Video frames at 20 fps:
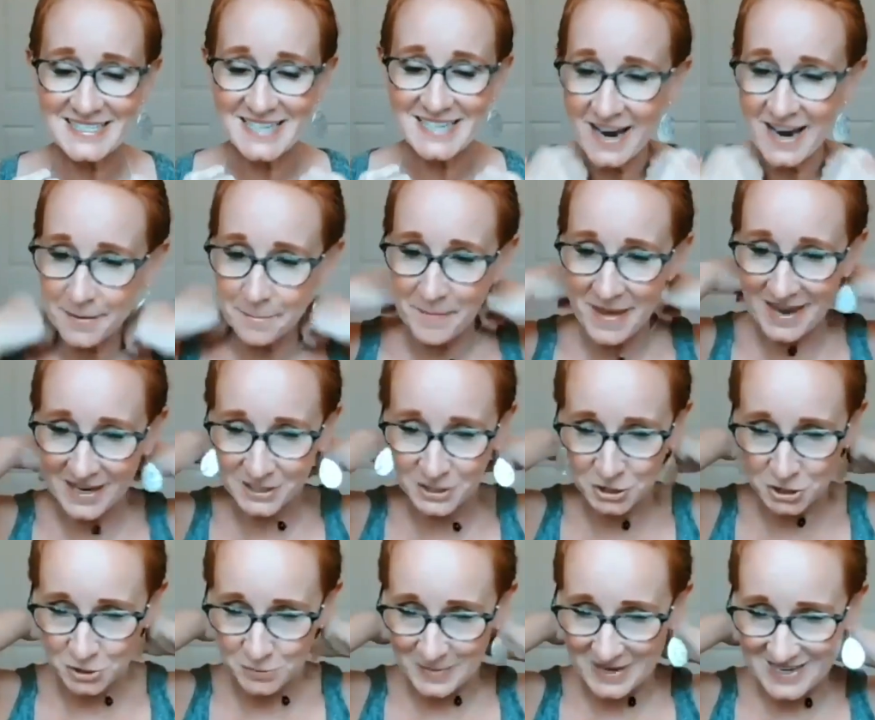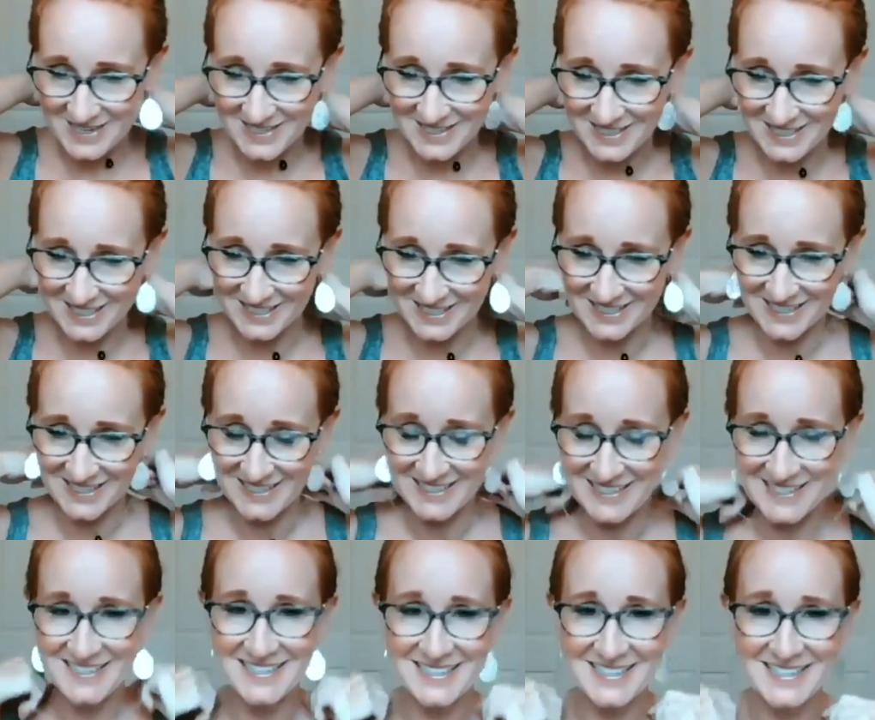time management
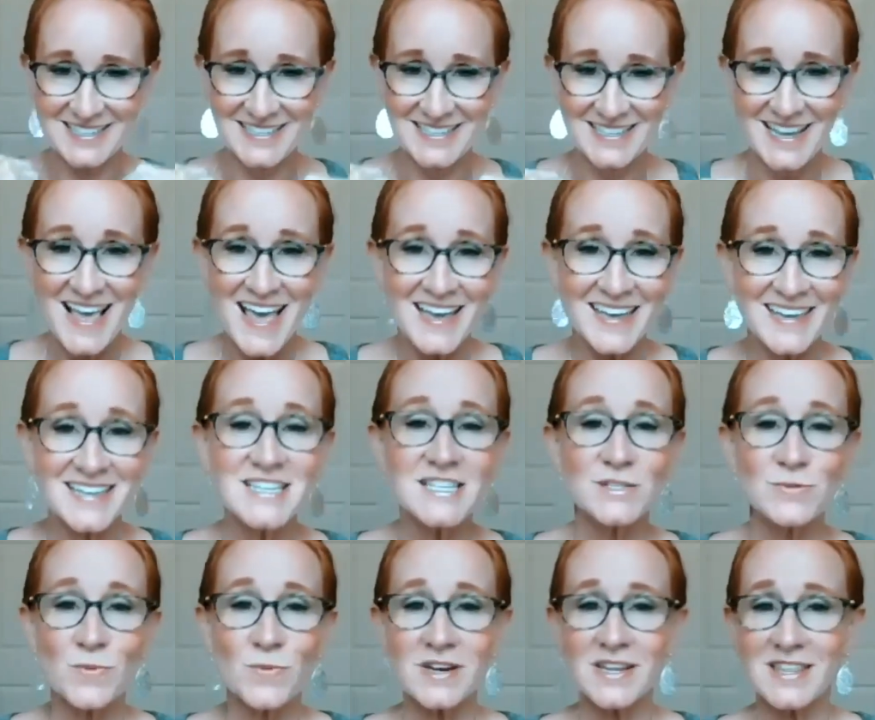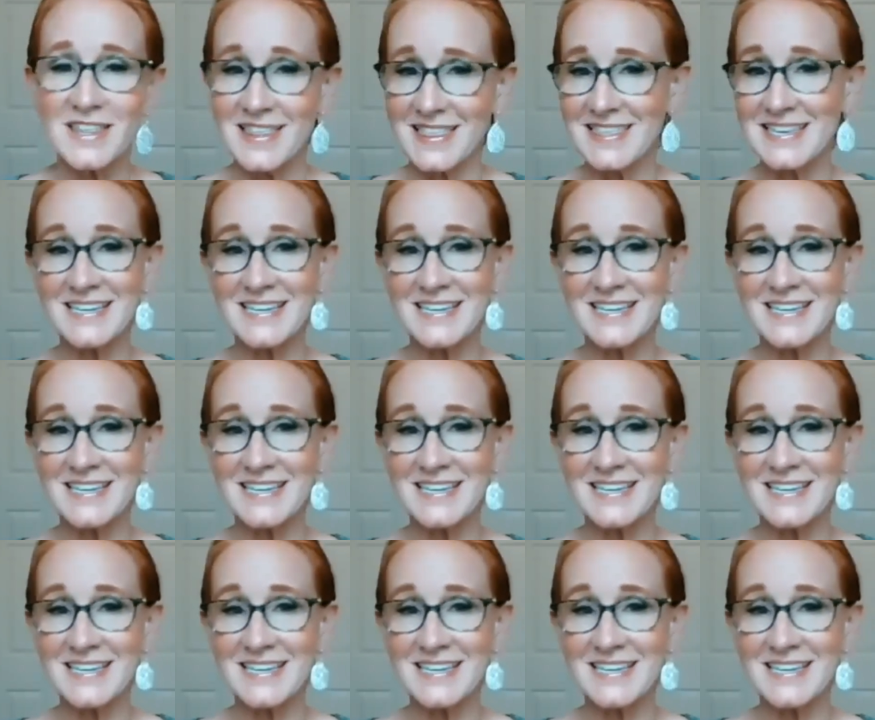is one of the